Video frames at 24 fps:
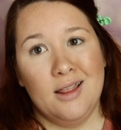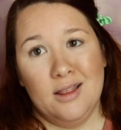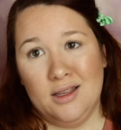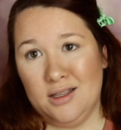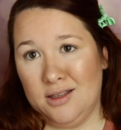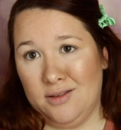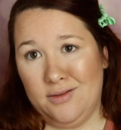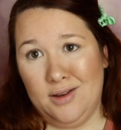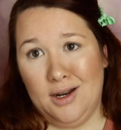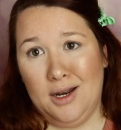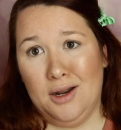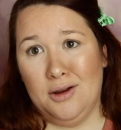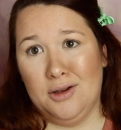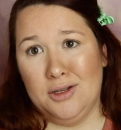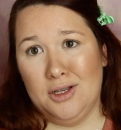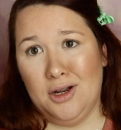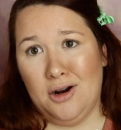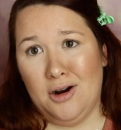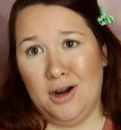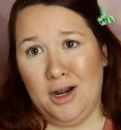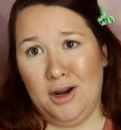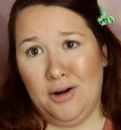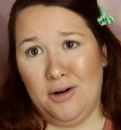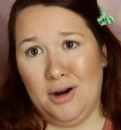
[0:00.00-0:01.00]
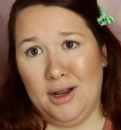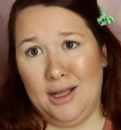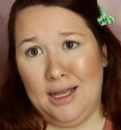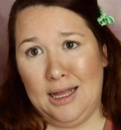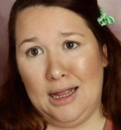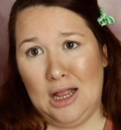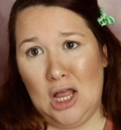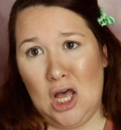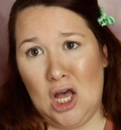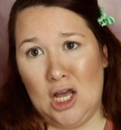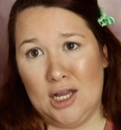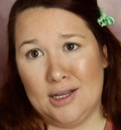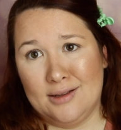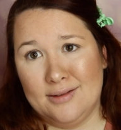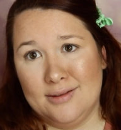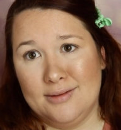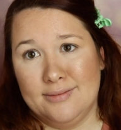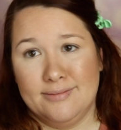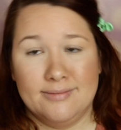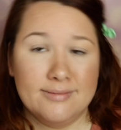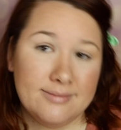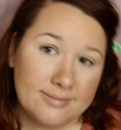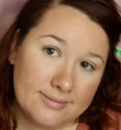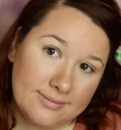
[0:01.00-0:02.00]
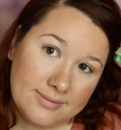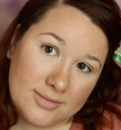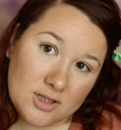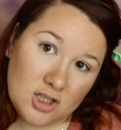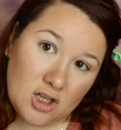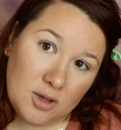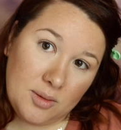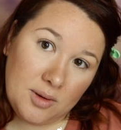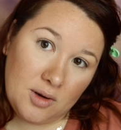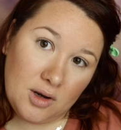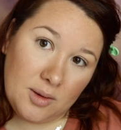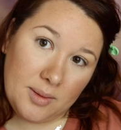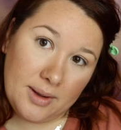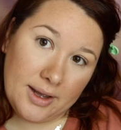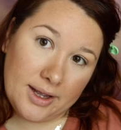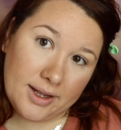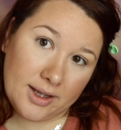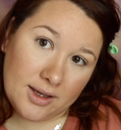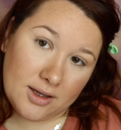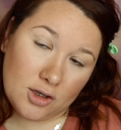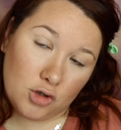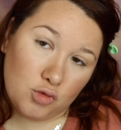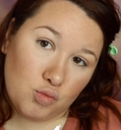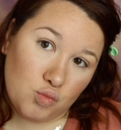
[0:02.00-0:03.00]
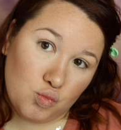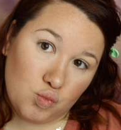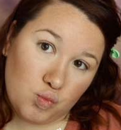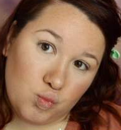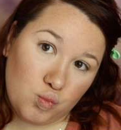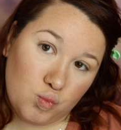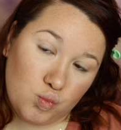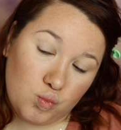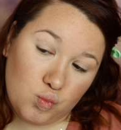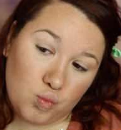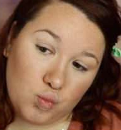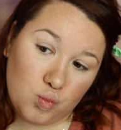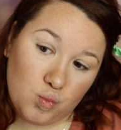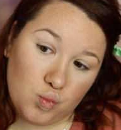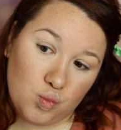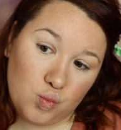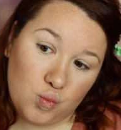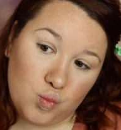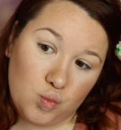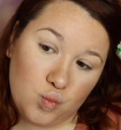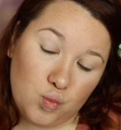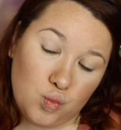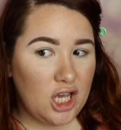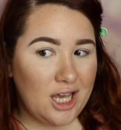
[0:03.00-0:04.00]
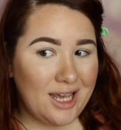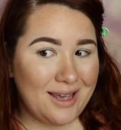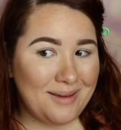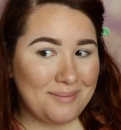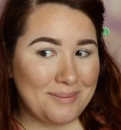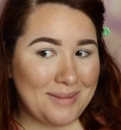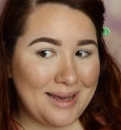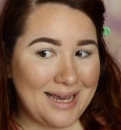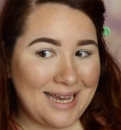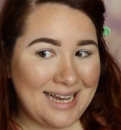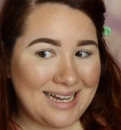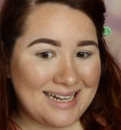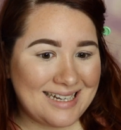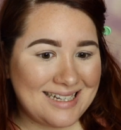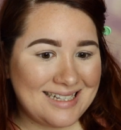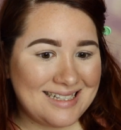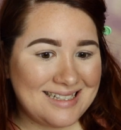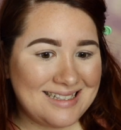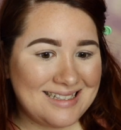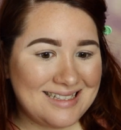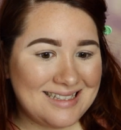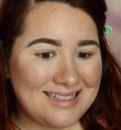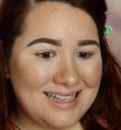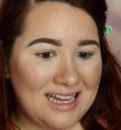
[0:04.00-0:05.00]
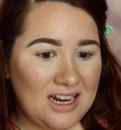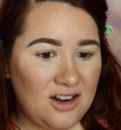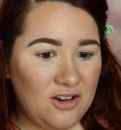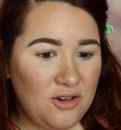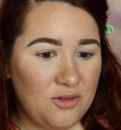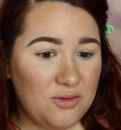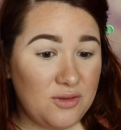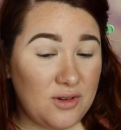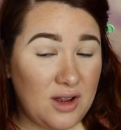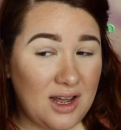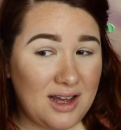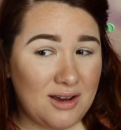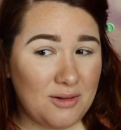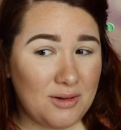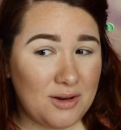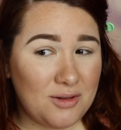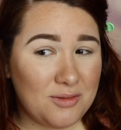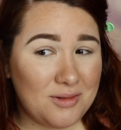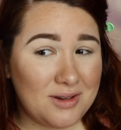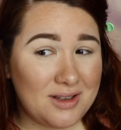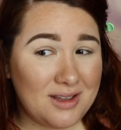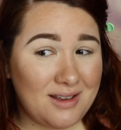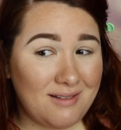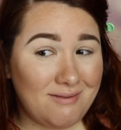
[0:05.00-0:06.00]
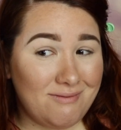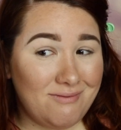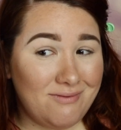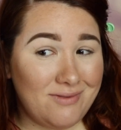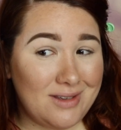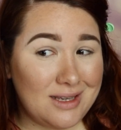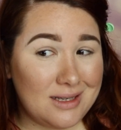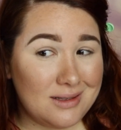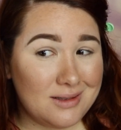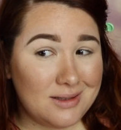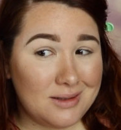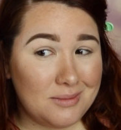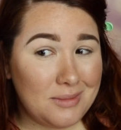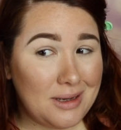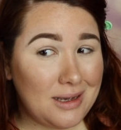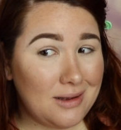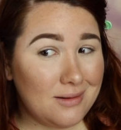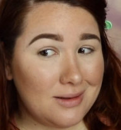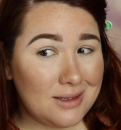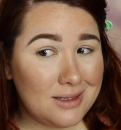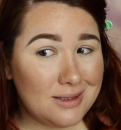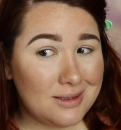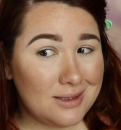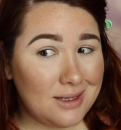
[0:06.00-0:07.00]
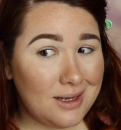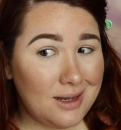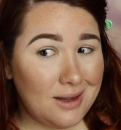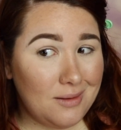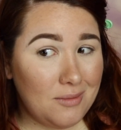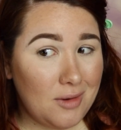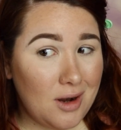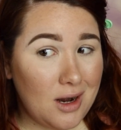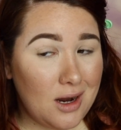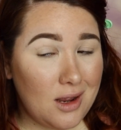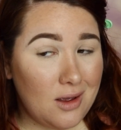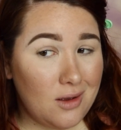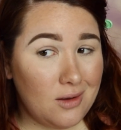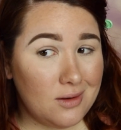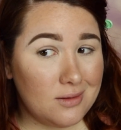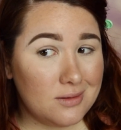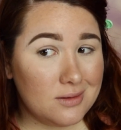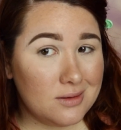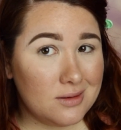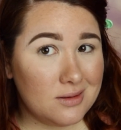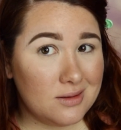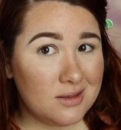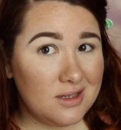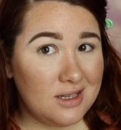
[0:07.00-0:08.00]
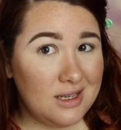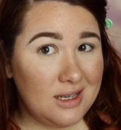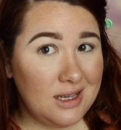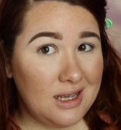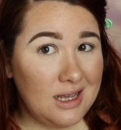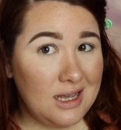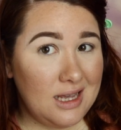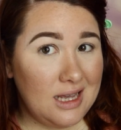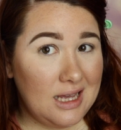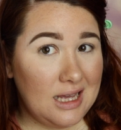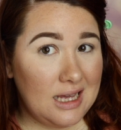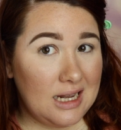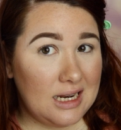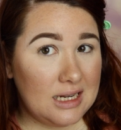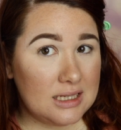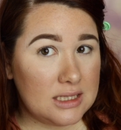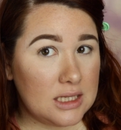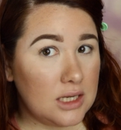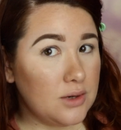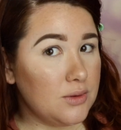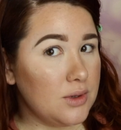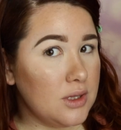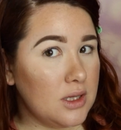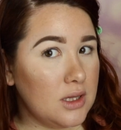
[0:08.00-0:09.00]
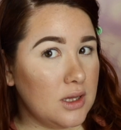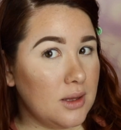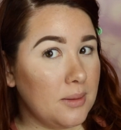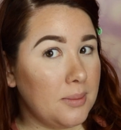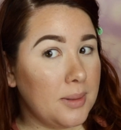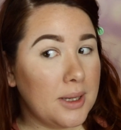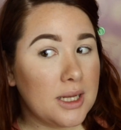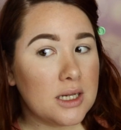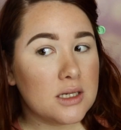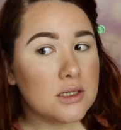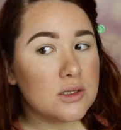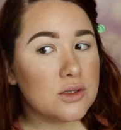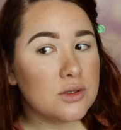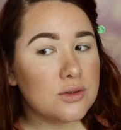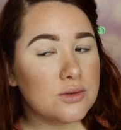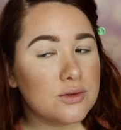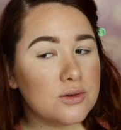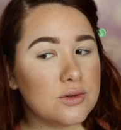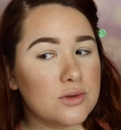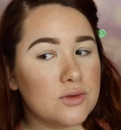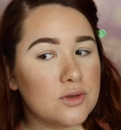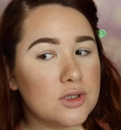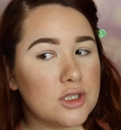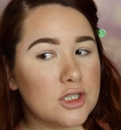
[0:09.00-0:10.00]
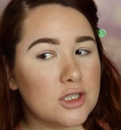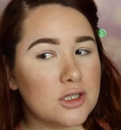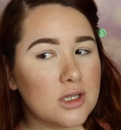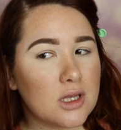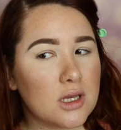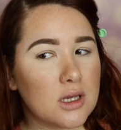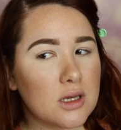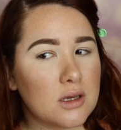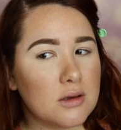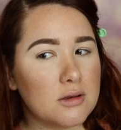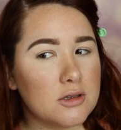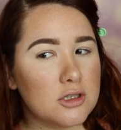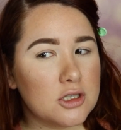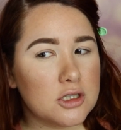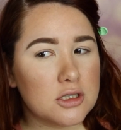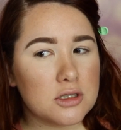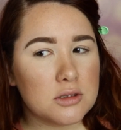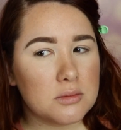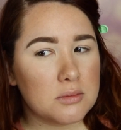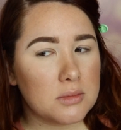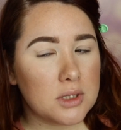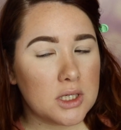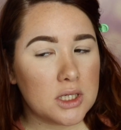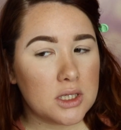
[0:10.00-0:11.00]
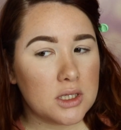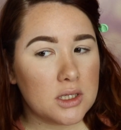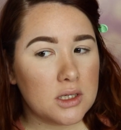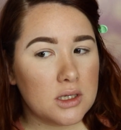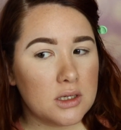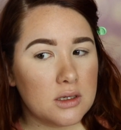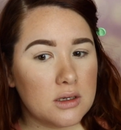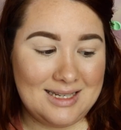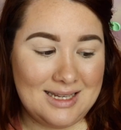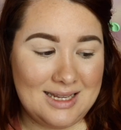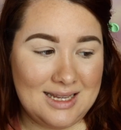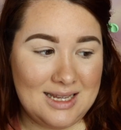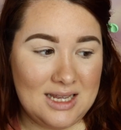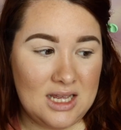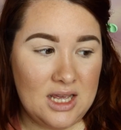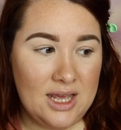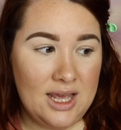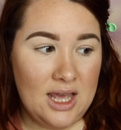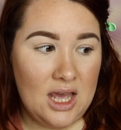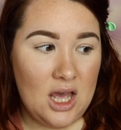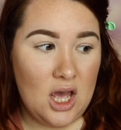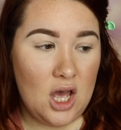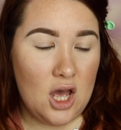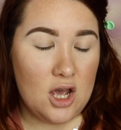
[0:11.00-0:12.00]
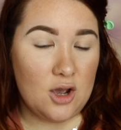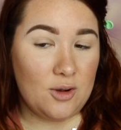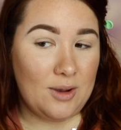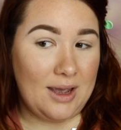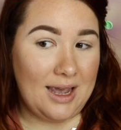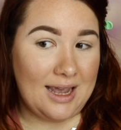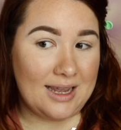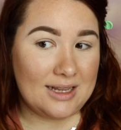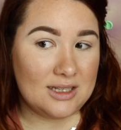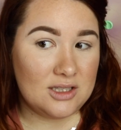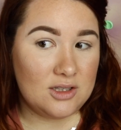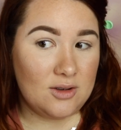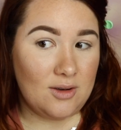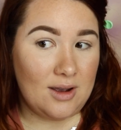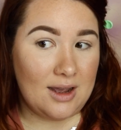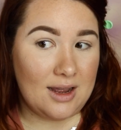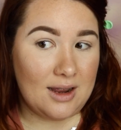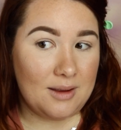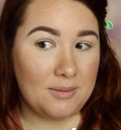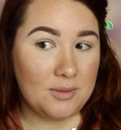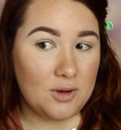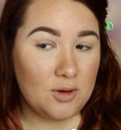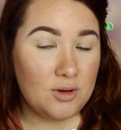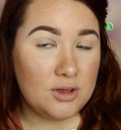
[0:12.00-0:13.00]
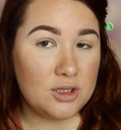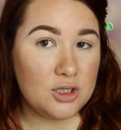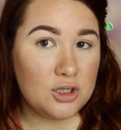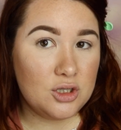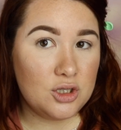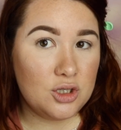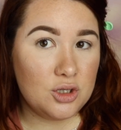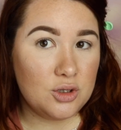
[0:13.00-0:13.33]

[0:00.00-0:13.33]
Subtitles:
this video is already really long. So you're back. Okay, I'm back. I don't know how I really feel about these eyebrows. It's not really the pencil, it's like just me. Okay, so I'm going to